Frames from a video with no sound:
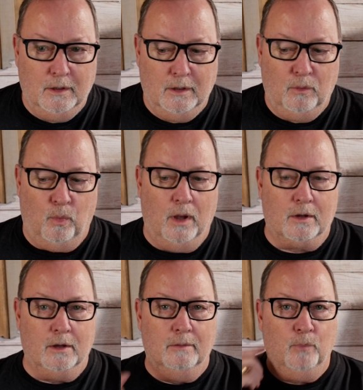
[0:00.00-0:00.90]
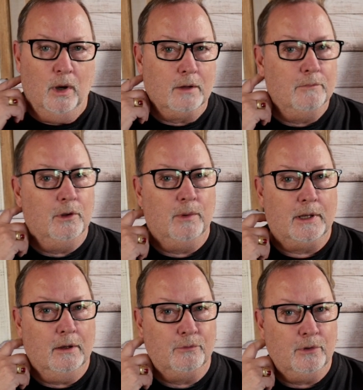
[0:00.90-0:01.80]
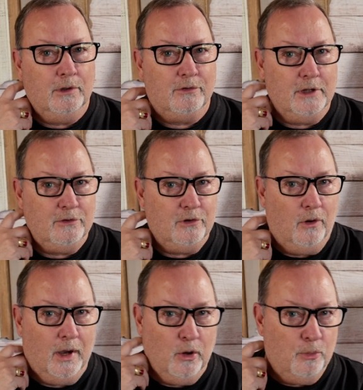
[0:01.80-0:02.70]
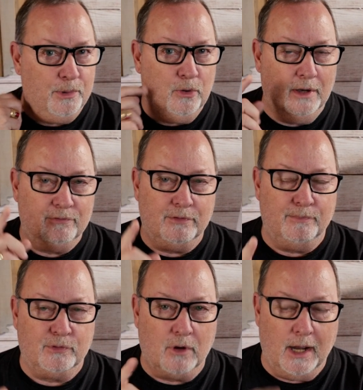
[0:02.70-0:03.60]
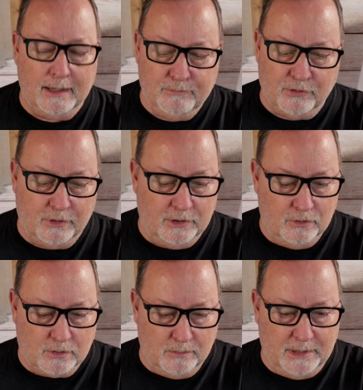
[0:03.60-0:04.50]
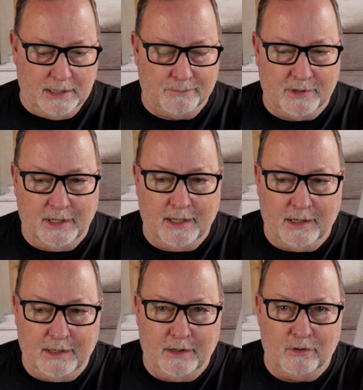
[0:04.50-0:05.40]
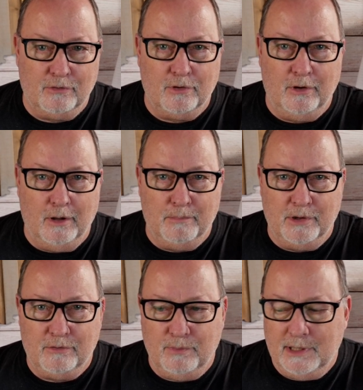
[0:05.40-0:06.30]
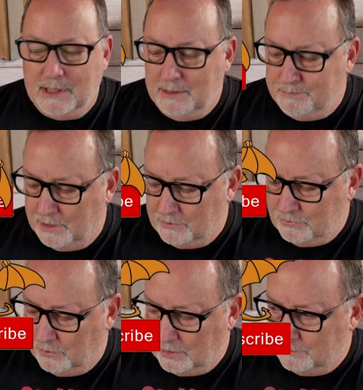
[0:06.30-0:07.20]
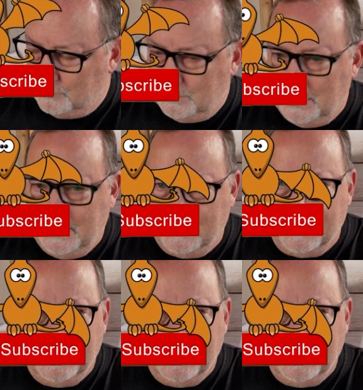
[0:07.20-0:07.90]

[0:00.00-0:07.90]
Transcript: Welcome to the Rick Helps Real Estate Show. I hope you have subscribed so that you can be up to date on the Arizona numbers. We keep showing them to you here.